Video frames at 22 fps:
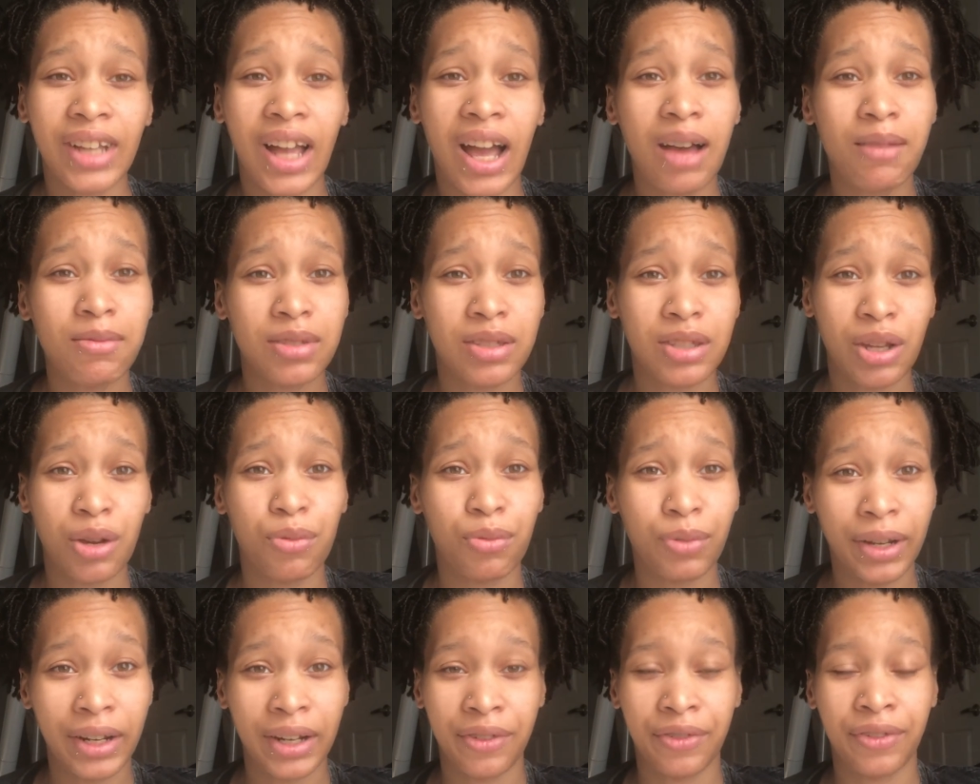I'm so
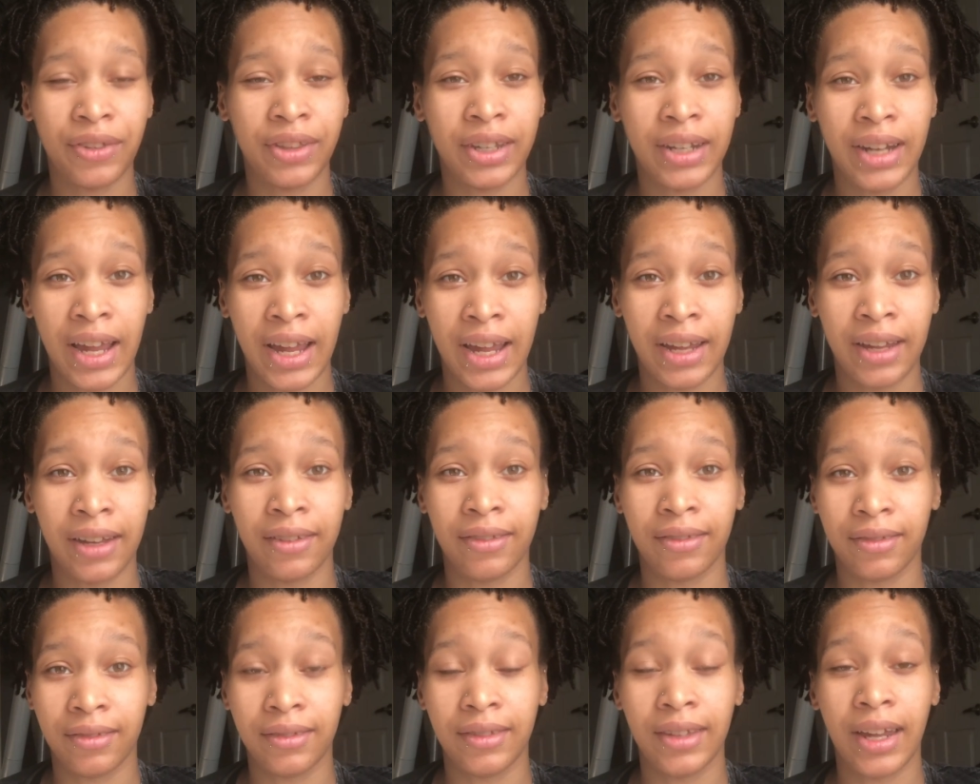ready for the day
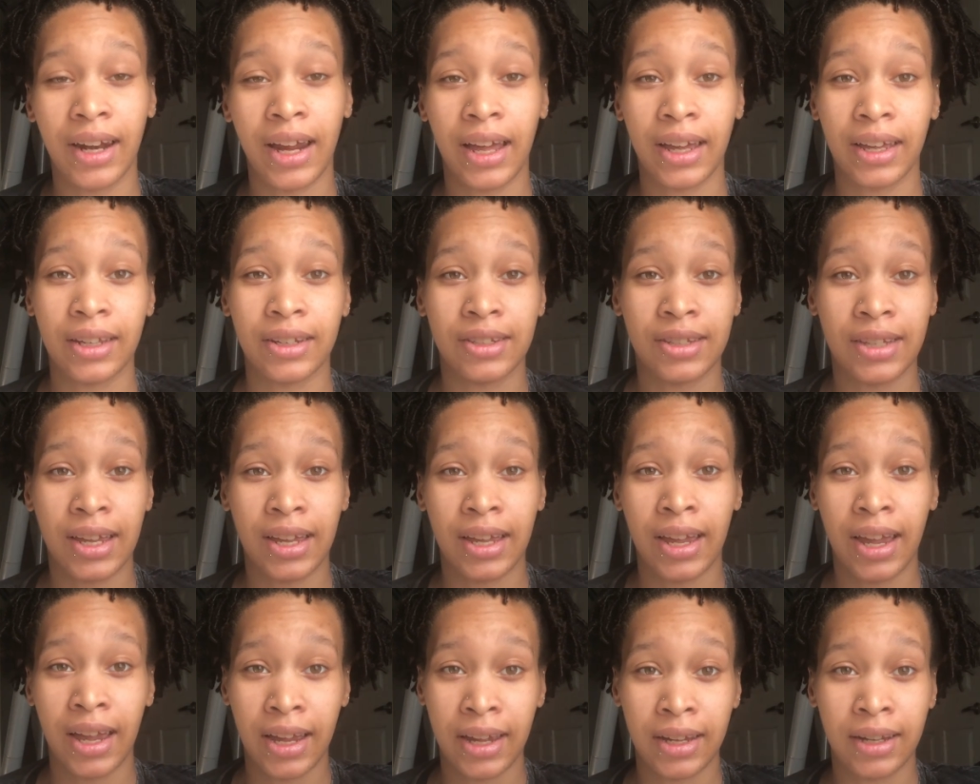that I can say,
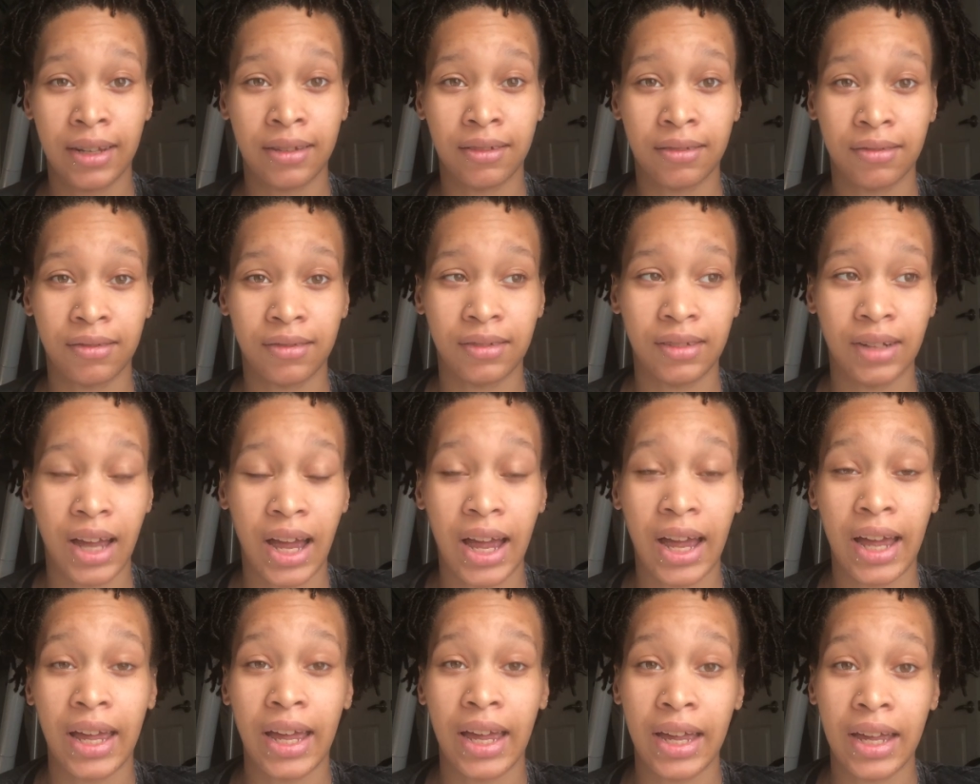hey,
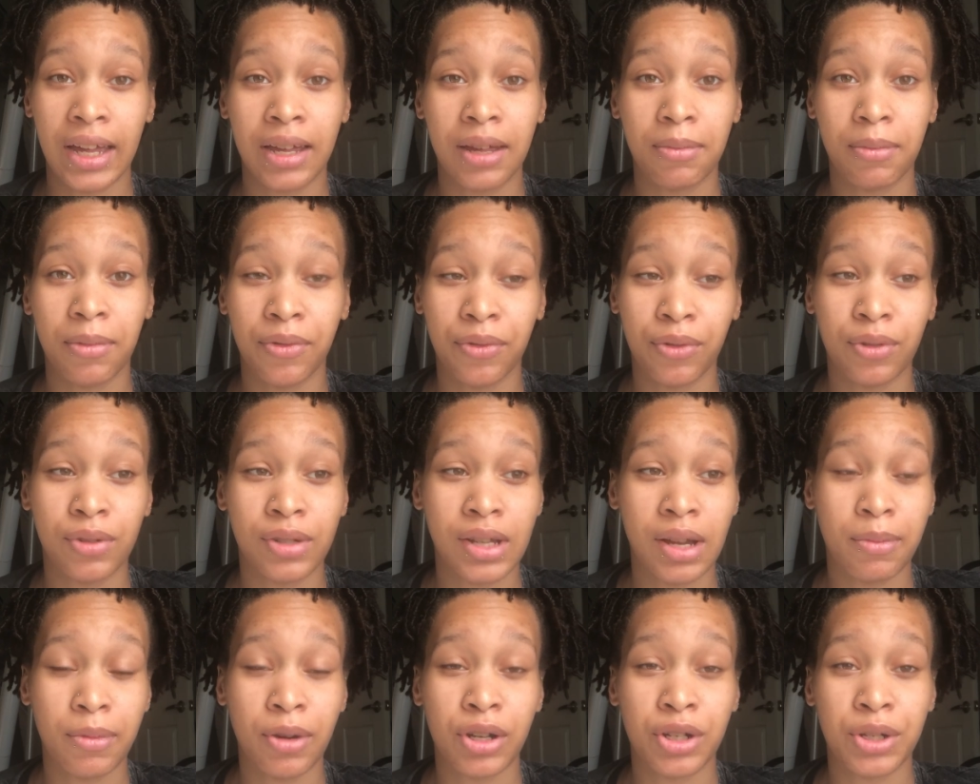I am a
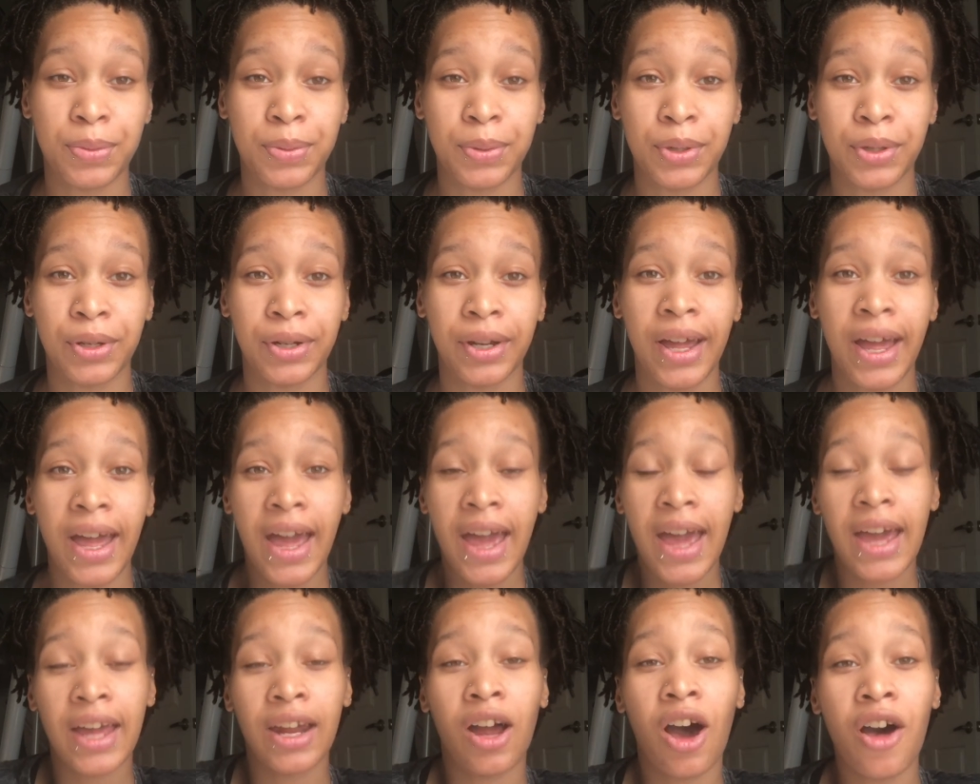full-time entrepreneur
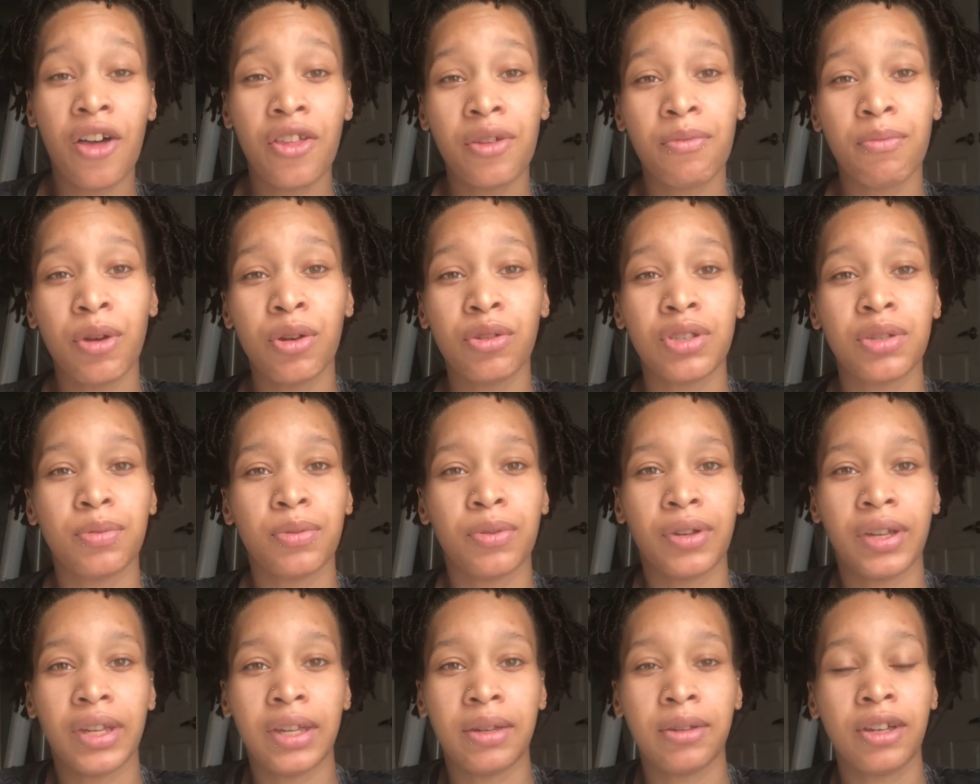and all the multiple
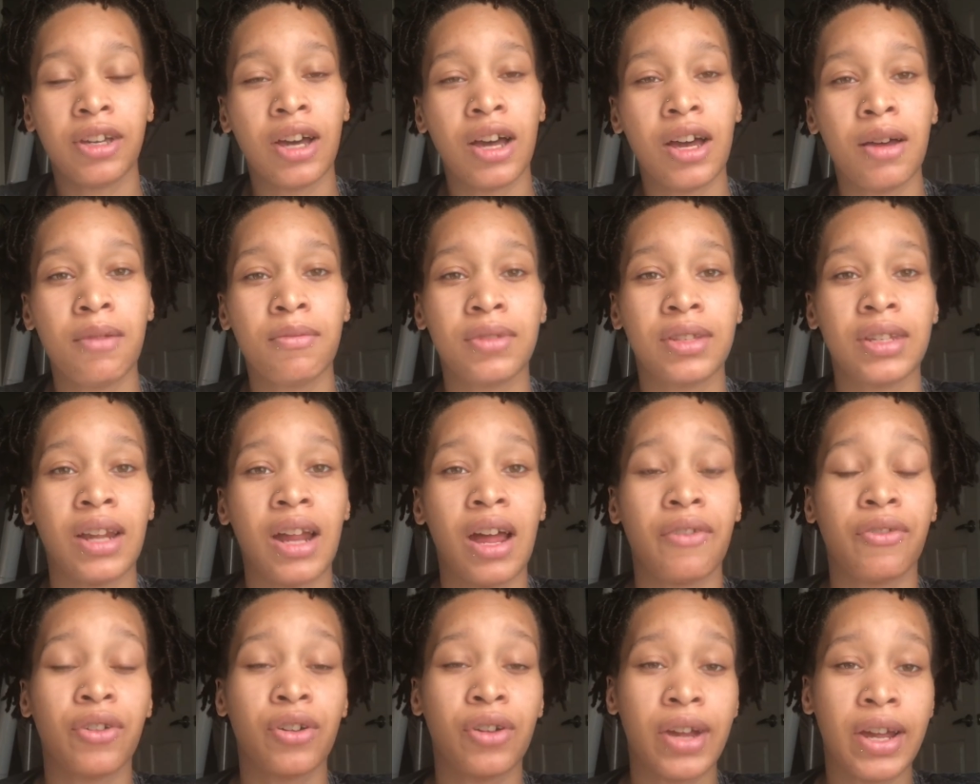incomes that
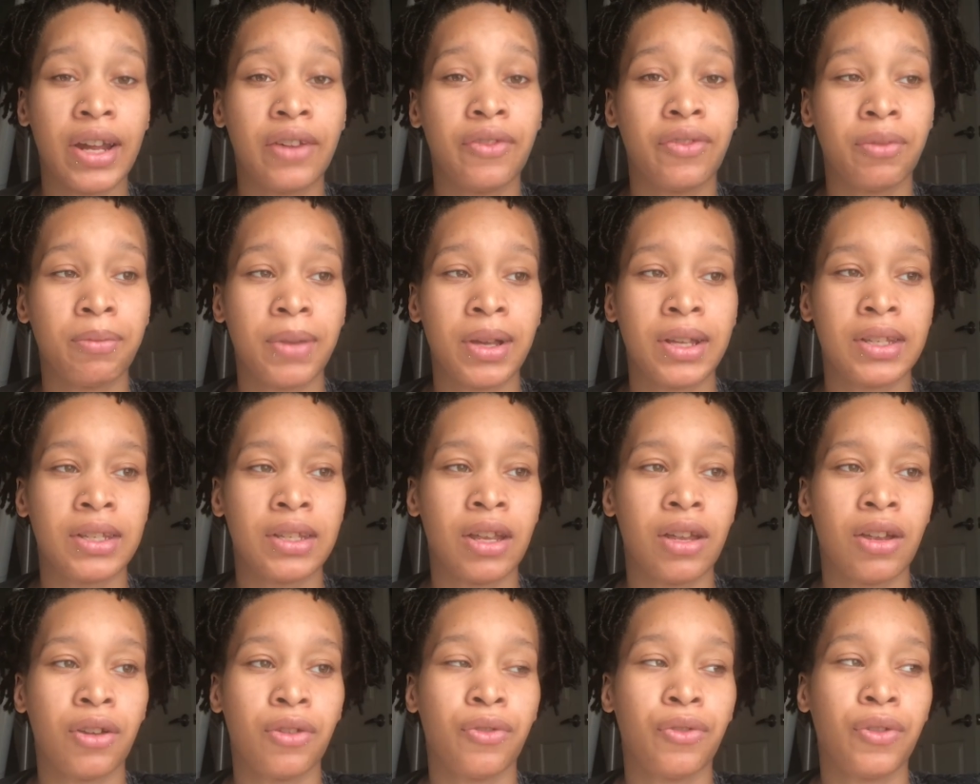I've created for
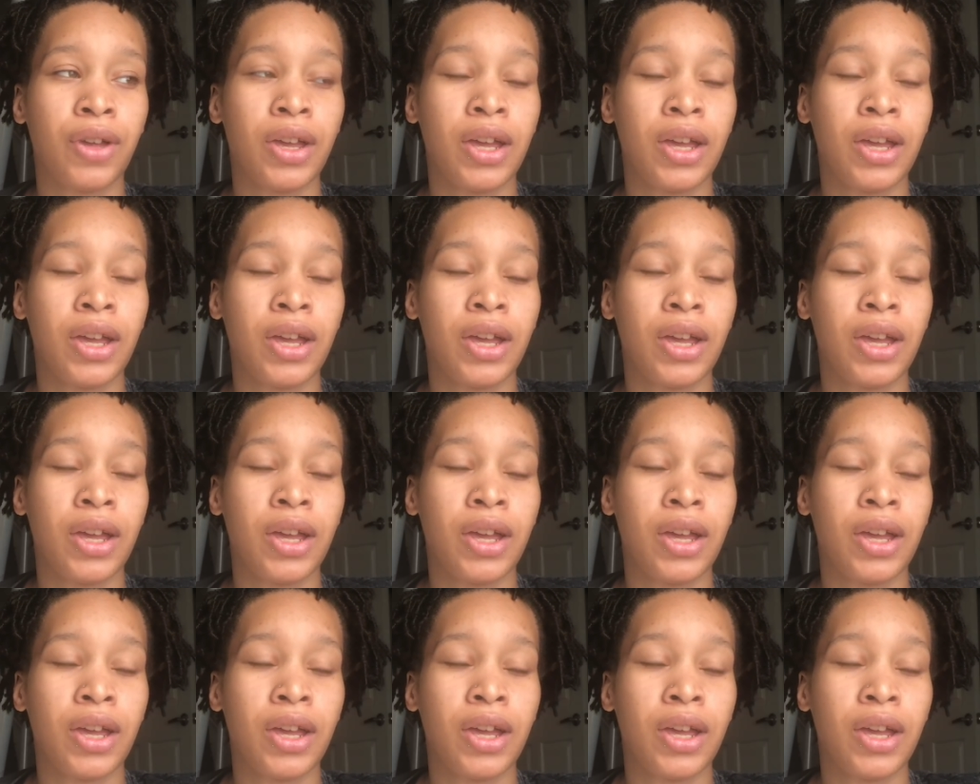myself,